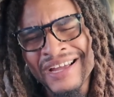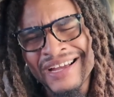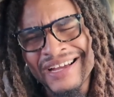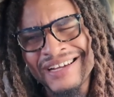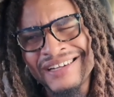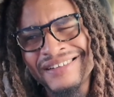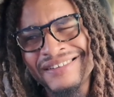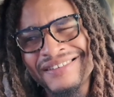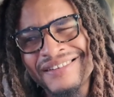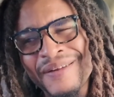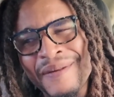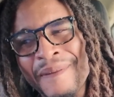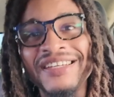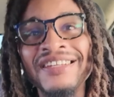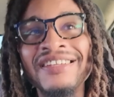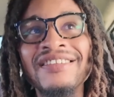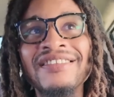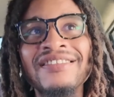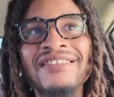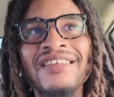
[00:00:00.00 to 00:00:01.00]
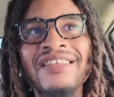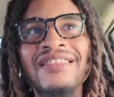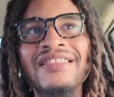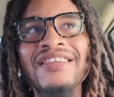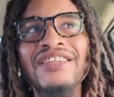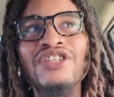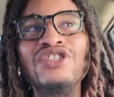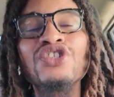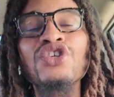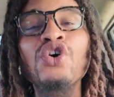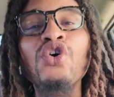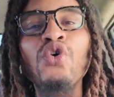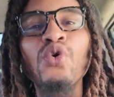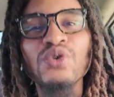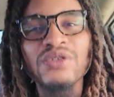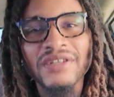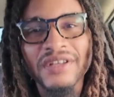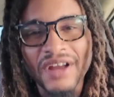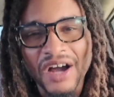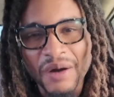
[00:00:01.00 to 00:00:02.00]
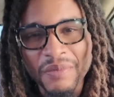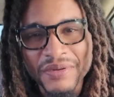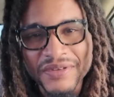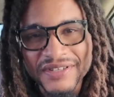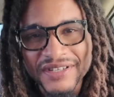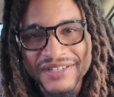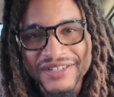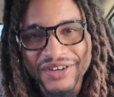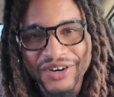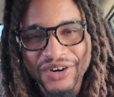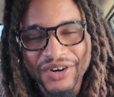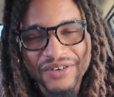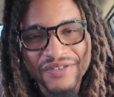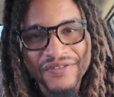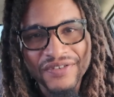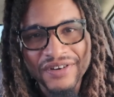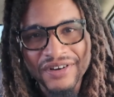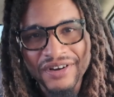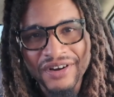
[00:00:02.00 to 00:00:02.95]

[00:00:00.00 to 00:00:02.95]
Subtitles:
and it is the total opposite of